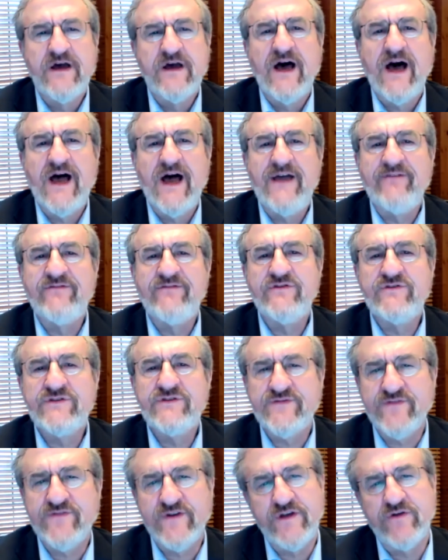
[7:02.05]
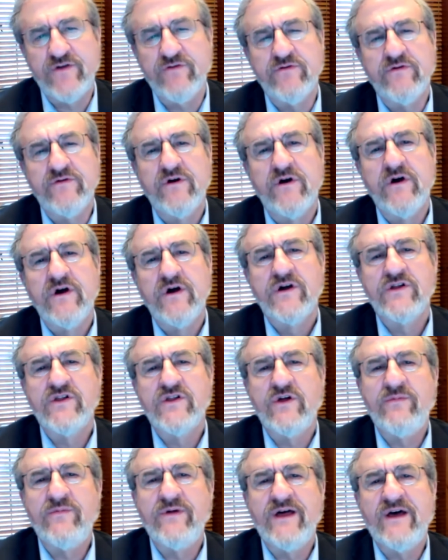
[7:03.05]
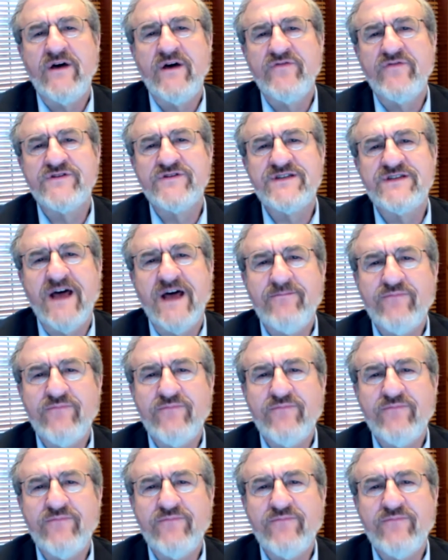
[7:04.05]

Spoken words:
I have news for you. Global health is not